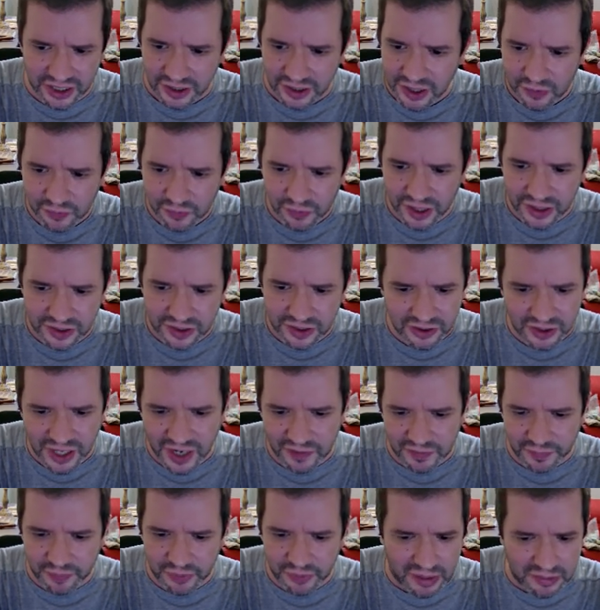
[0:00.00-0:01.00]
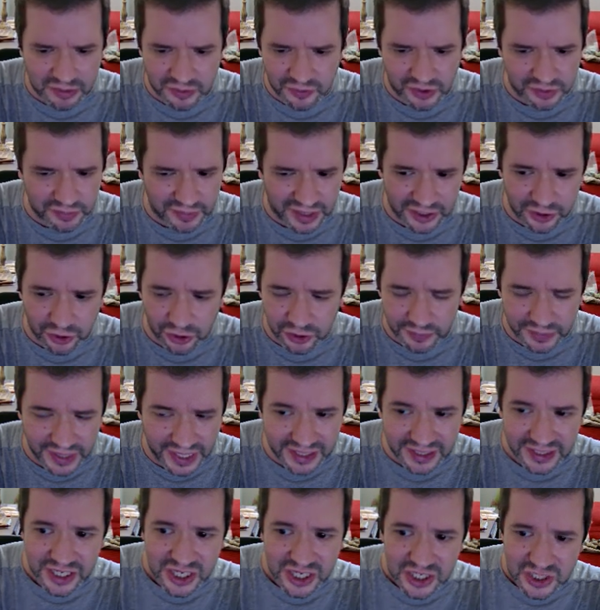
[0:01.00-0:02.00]
What, you have a problem with my old man?
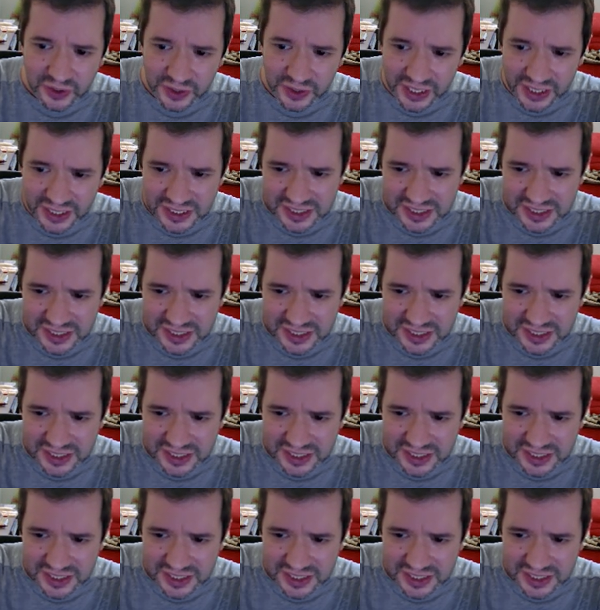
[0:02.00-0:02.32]
So he's